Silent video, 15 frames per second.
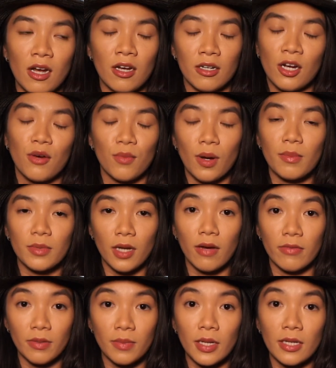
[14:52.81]
a corrupt
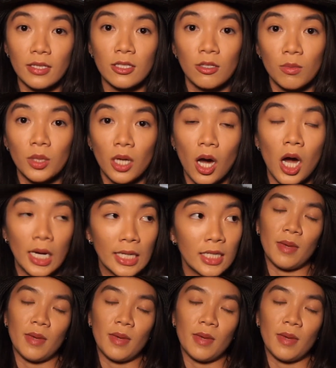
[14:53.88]
government, to be honest.